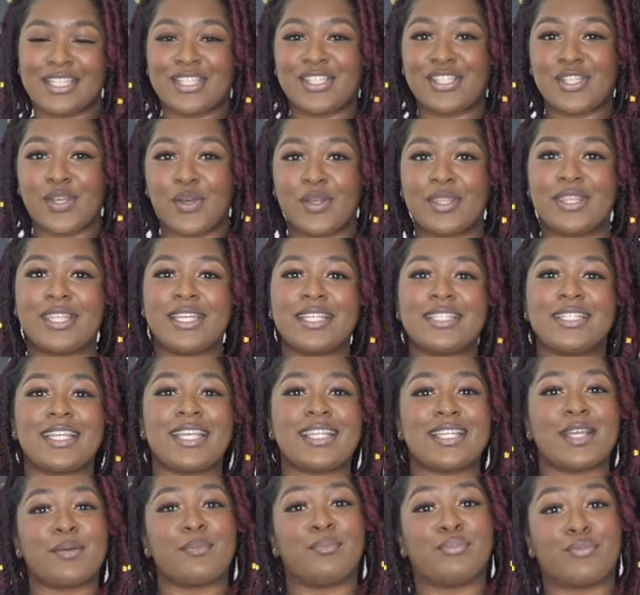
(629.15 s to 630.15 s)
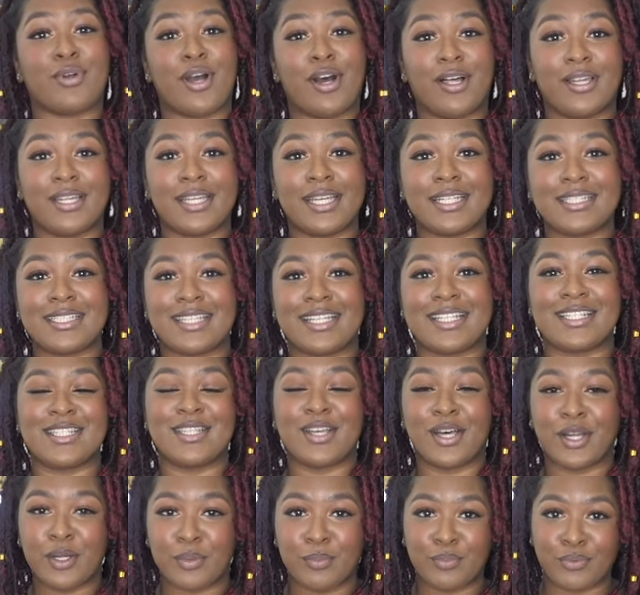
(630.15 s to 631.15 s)
So this is a bralette, it's
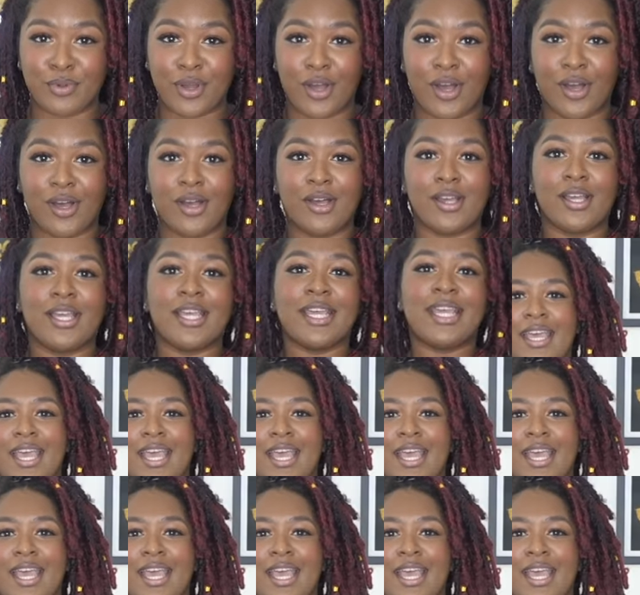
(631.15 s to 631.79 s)
not a bra.